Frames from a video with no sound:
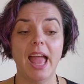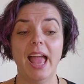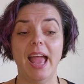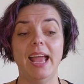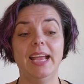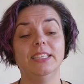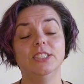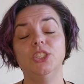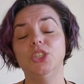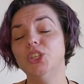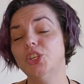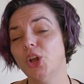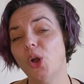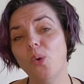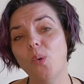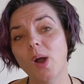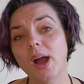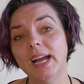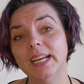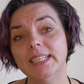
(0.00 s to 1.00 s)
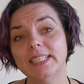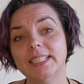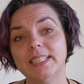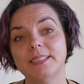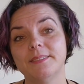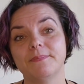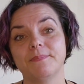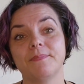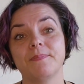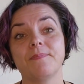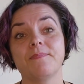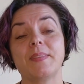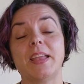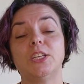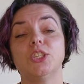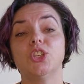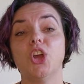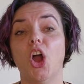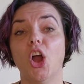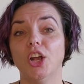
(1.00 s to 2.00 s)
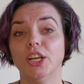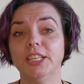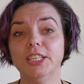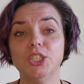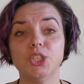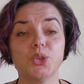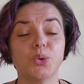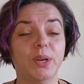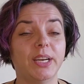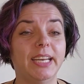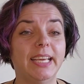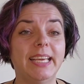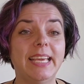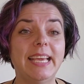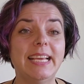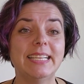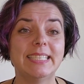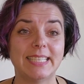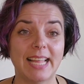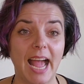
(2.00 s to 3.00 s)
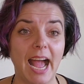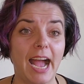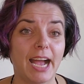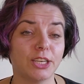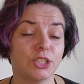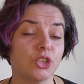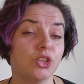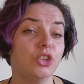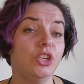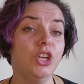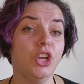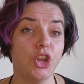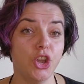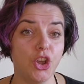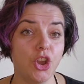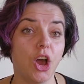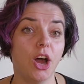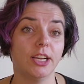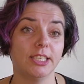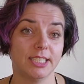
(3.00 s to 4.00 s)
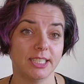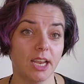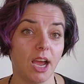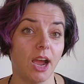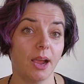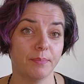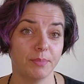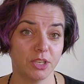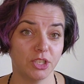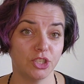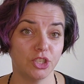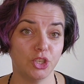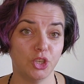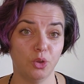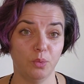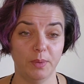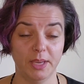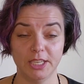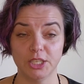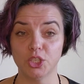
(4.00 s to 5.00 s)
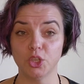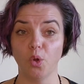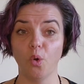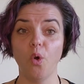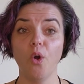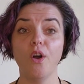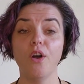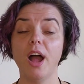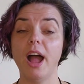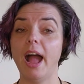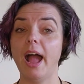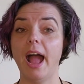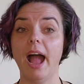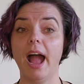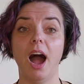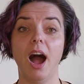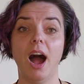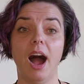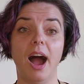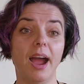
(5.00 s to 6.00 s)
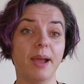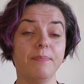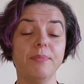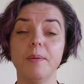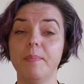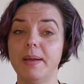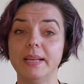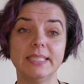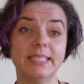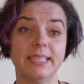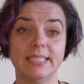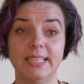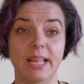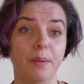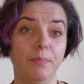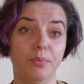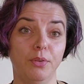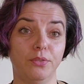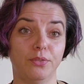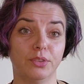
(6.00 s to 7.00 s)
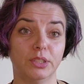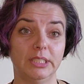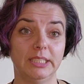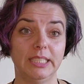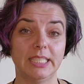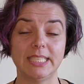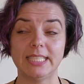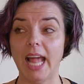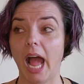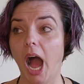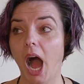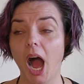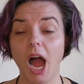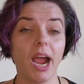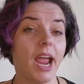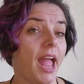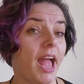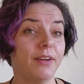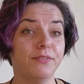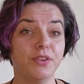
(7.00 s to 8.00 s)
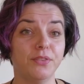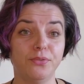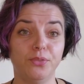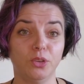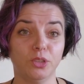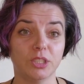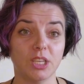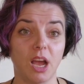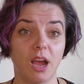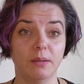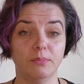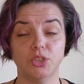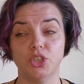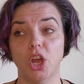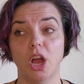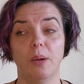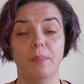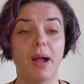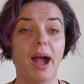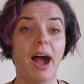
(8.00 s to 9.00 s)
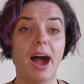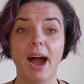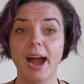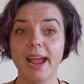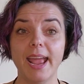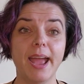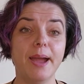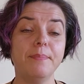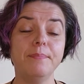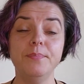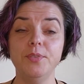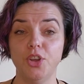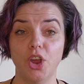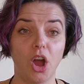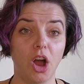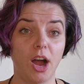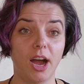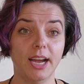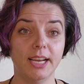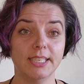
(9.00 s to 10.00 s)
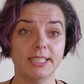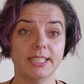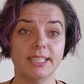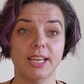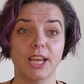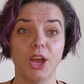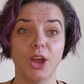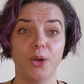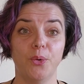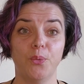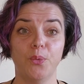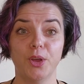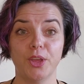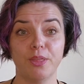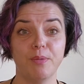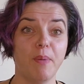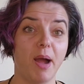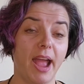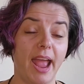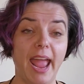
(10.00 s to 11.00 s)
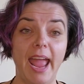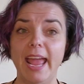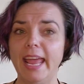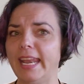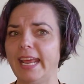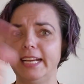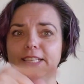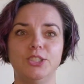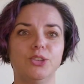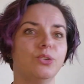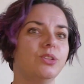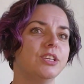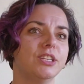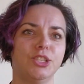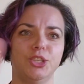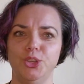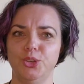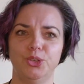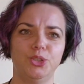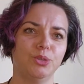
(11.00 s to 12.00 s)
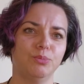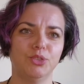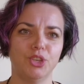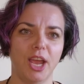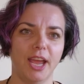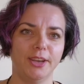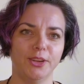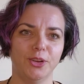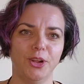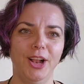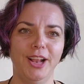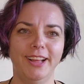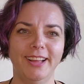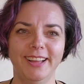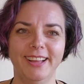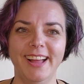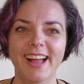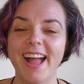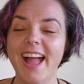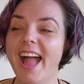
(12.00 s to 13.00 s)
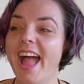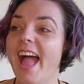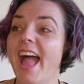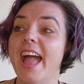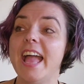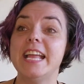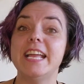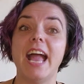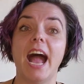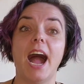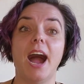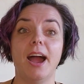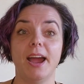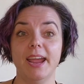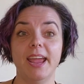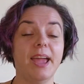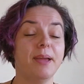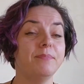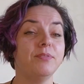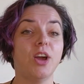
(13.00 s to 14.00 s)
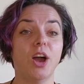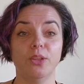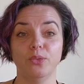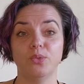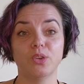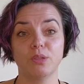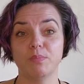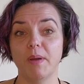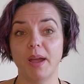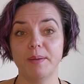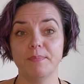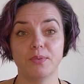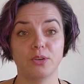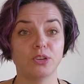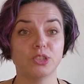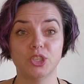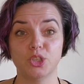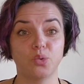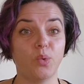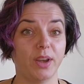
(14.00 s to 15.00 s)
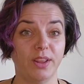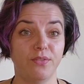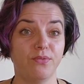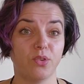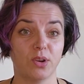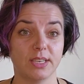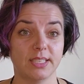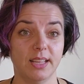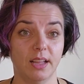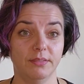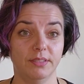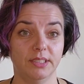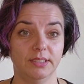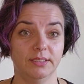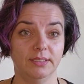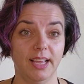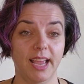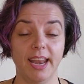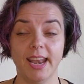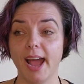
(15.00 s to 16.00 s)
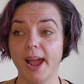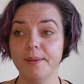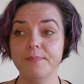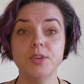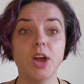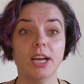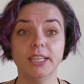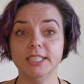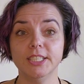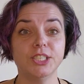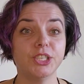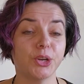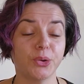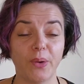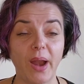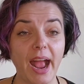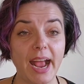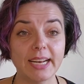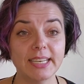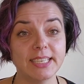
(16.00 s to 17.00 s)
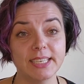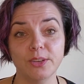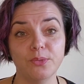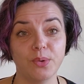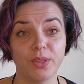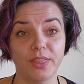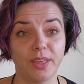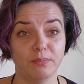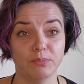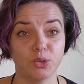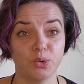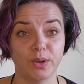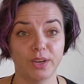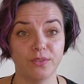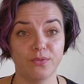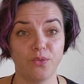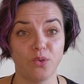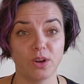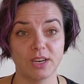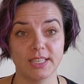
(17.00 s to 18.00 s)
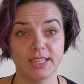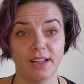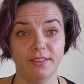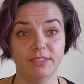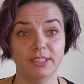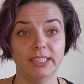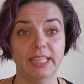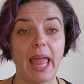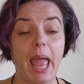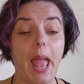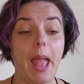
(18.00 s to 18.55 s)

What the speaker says: And you know what? Target training is actually not time consuming. So I'm the best example for this. I have a full-time job. I am not with and I do this YouTube channel. I am not with my birds 24/7, and I'm not interacting with them 24/7.